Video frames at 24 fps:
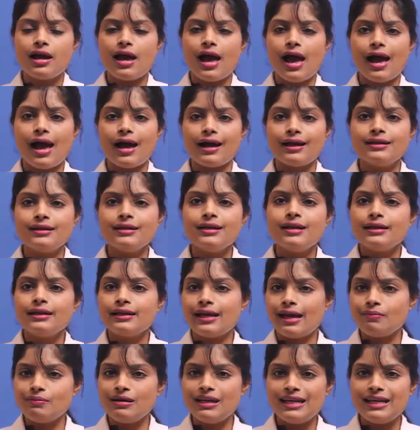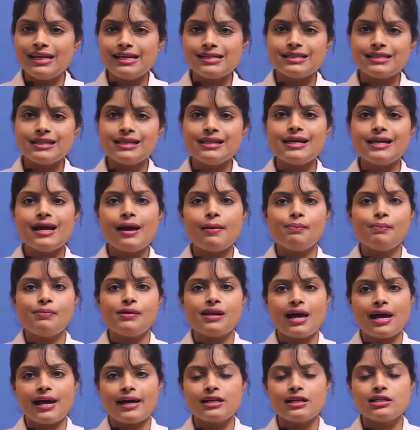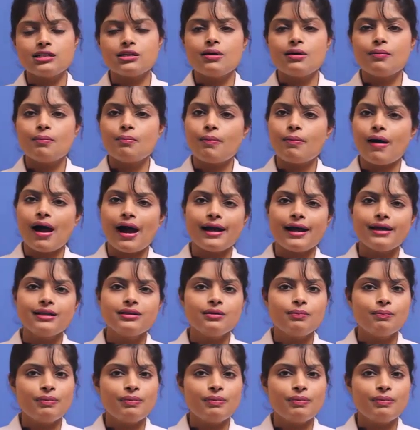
and can be easily applied by the